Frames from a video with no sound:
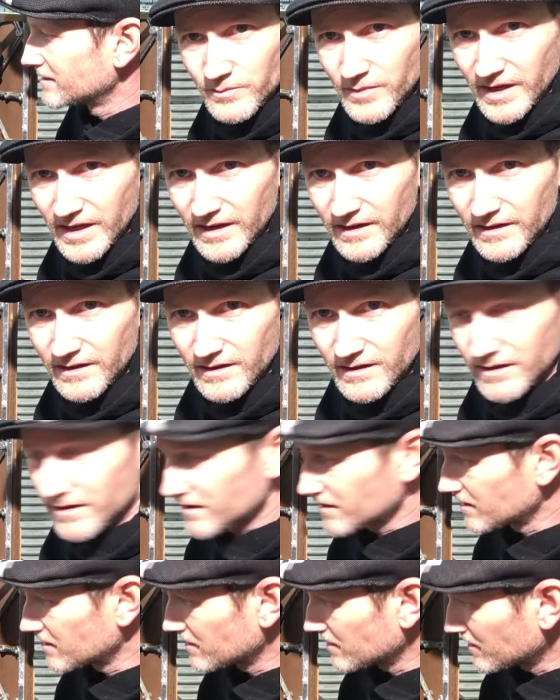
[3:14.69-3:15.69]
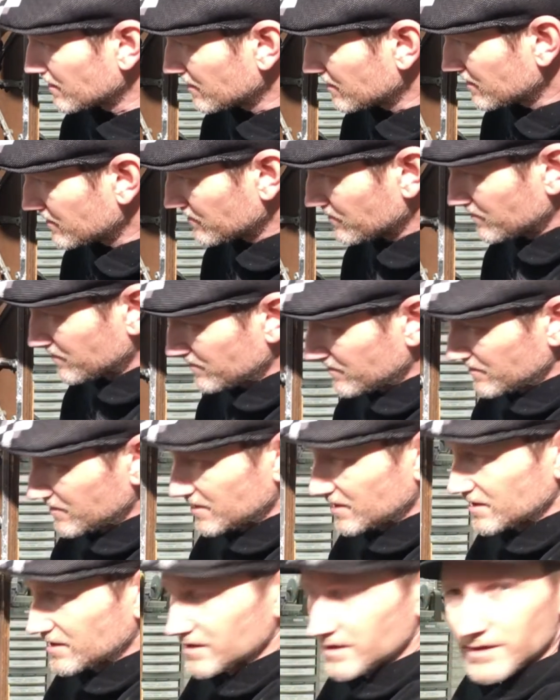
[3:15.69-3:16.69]
bad. Um,
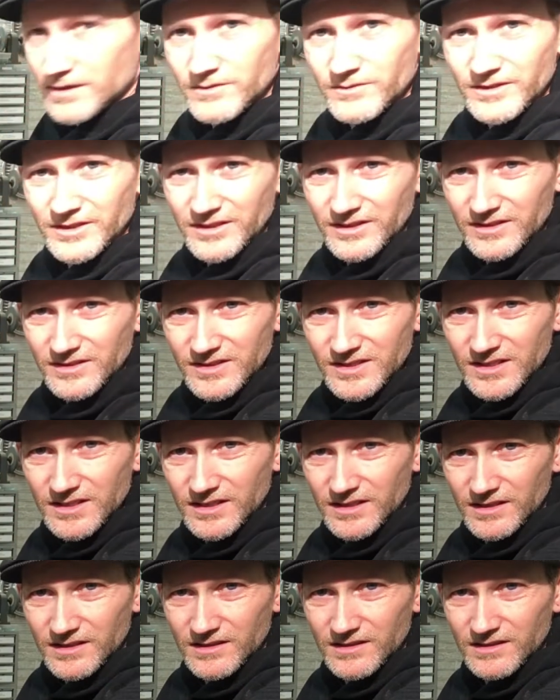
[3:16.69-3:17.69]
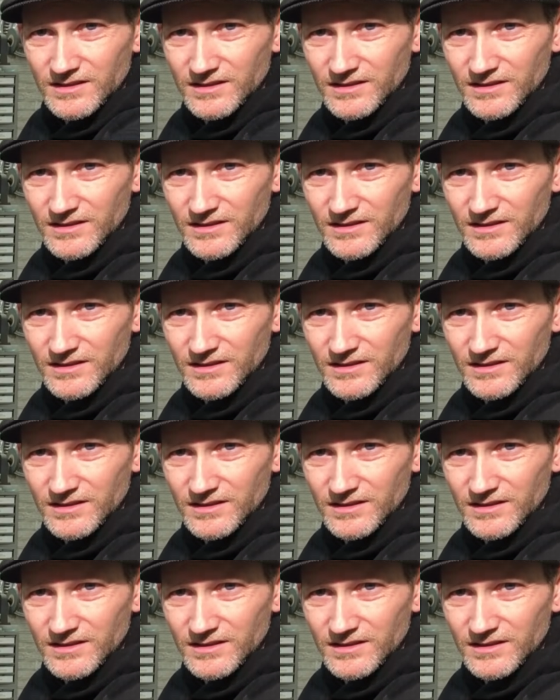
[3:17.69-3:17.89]
and you can see